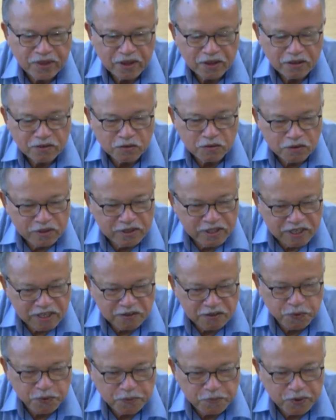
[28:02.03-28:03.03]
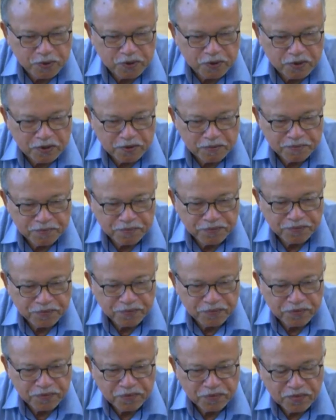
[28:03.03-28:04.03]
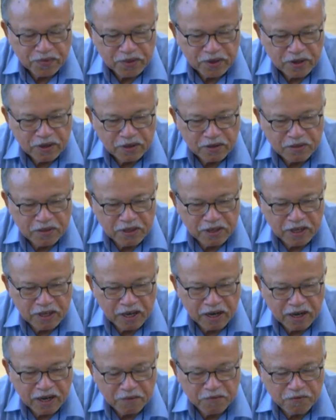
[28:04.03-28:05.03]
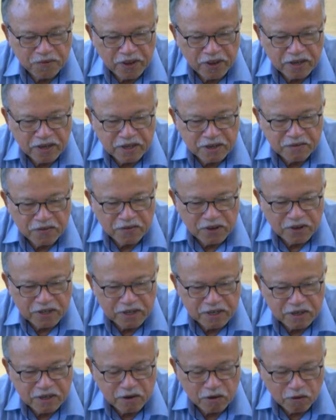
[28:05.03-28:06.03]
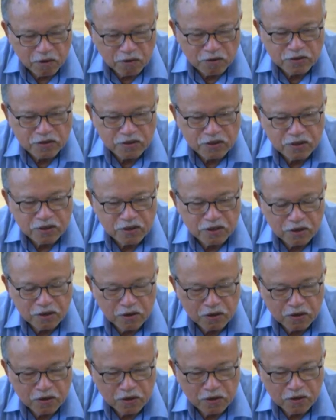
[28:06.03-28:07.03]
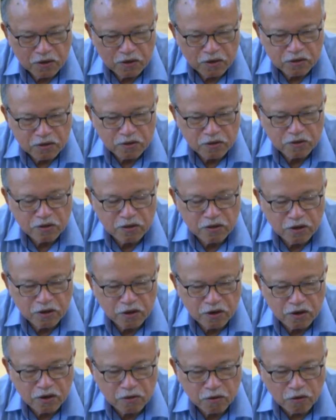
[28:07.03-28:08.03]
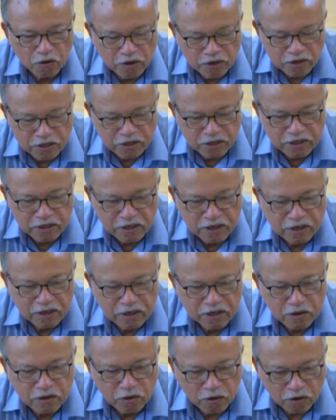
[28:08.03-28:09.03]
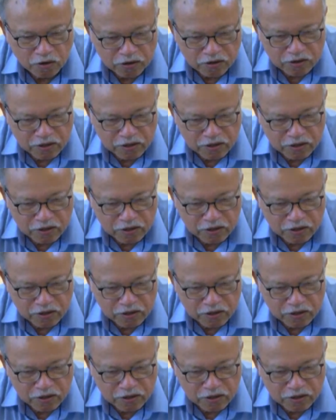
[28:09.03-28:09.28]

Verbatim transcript: So these people they are very, very close to the royal court.